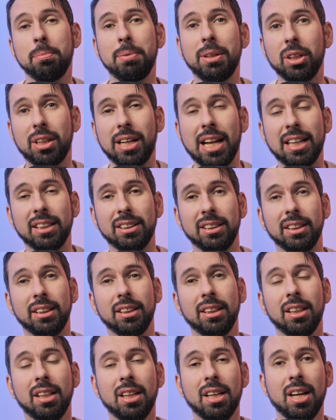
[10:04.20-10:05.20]
be a classic.
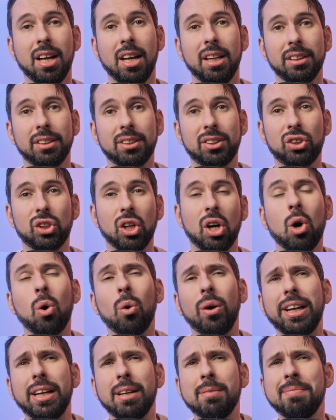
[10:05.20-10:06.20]

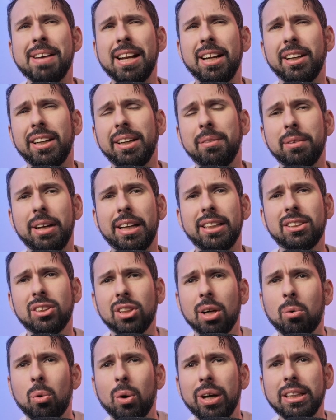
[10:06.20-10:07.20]
So in
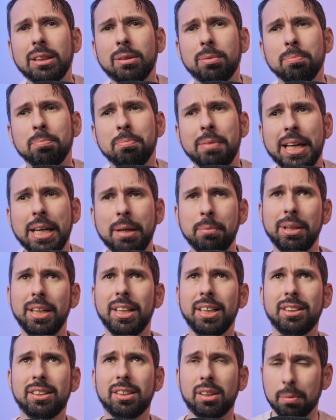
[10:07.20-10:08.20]
some ways,
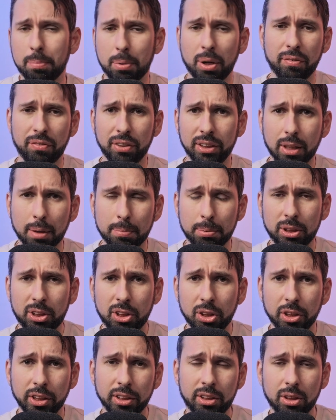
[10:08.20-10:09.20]
maybe it's the perfect
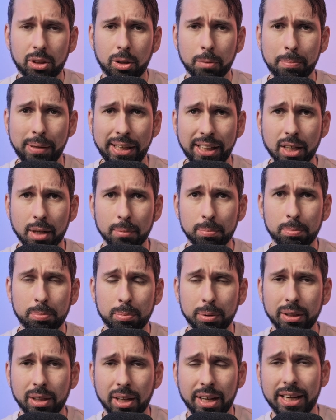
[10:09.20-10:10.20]
opportunity to pick up
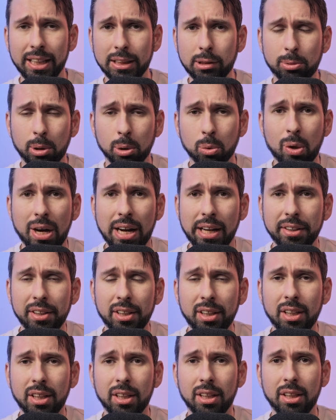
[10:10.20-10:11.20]
an X-pro1
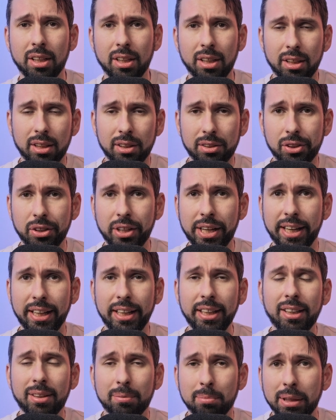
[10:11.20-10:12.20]

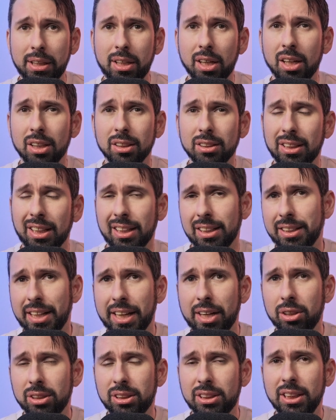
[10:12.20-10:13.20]
today, because
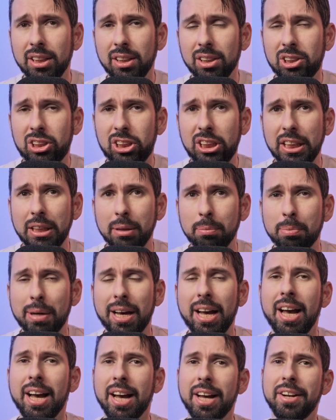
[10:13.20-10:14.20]
they are still cheap
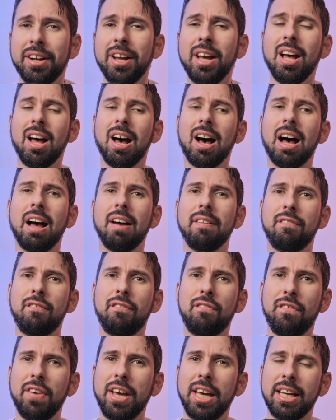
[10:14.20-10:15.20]
and I
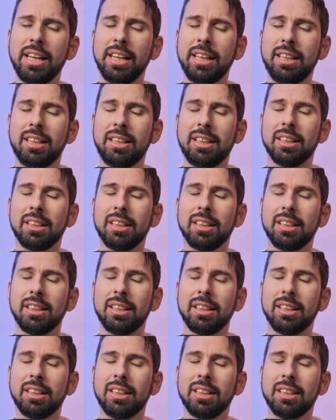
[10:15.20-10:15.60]
think